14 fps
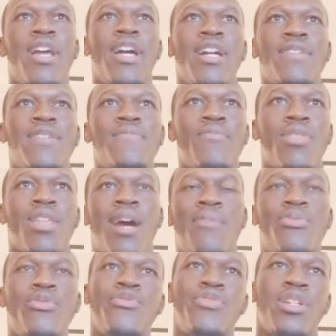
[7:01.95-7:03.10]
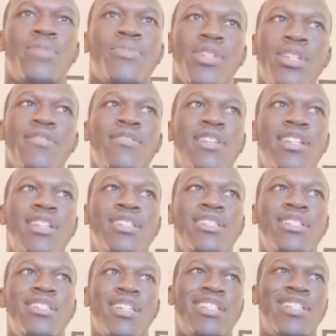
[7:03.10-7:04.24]
feel like I proved something at
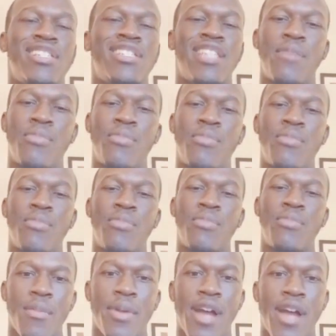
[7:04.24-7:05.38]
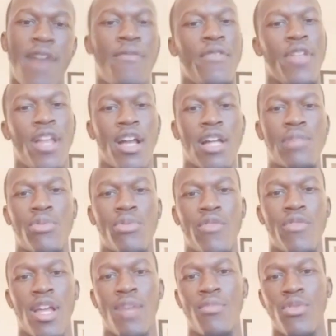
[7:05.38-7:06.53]
just that point. But now I feel like I can
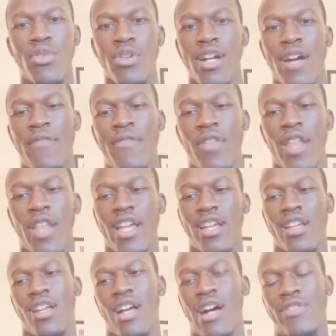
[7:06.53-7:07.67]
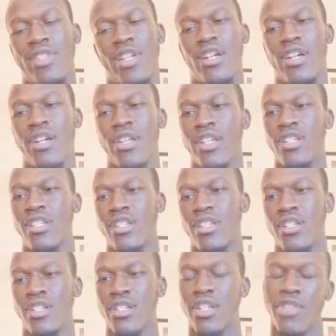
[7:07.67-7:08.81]
prove a lot more. I feel like I was saying earlier
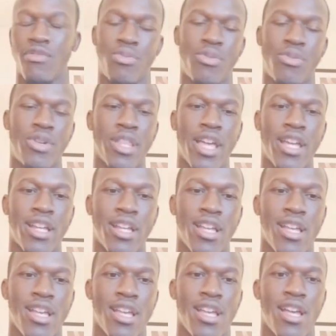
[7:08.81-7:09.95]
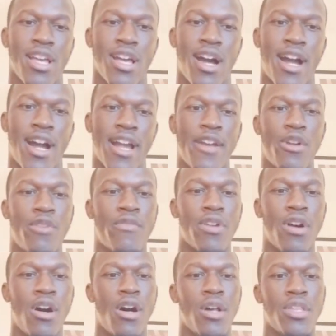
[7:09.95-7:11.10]
to another reporter, like I got over
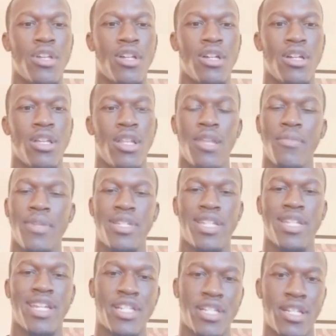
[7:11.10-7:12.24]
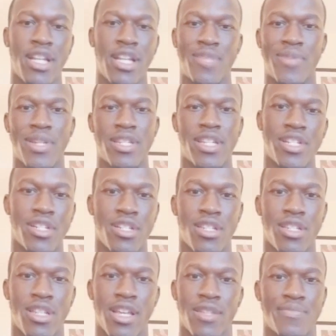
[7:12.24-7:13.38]
all the limitations and
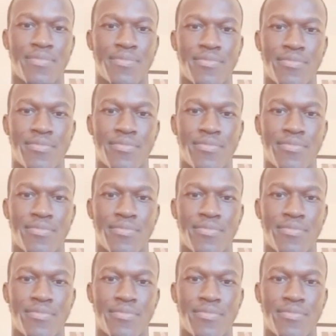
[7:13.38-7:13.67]
expectations that